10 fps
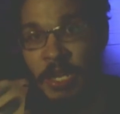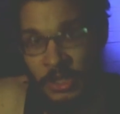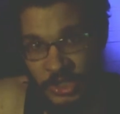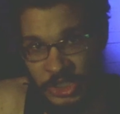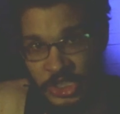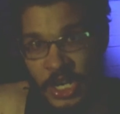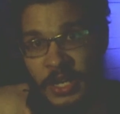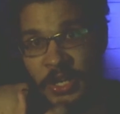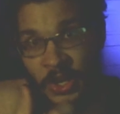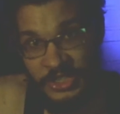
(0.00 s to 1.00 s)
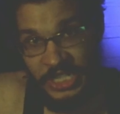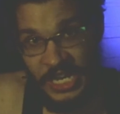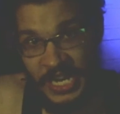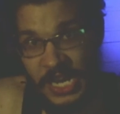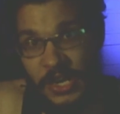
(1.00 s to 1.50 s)
Chris Jericho,
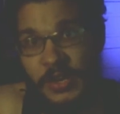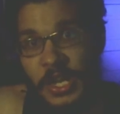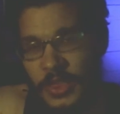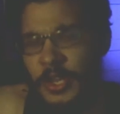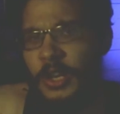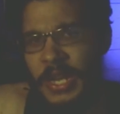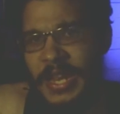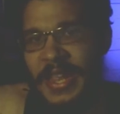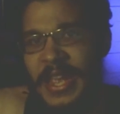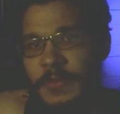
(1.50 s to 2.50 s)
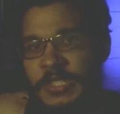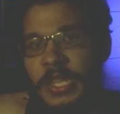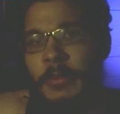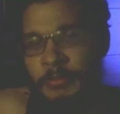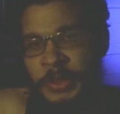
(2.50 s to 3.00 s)
Jake Hager, they're going to have some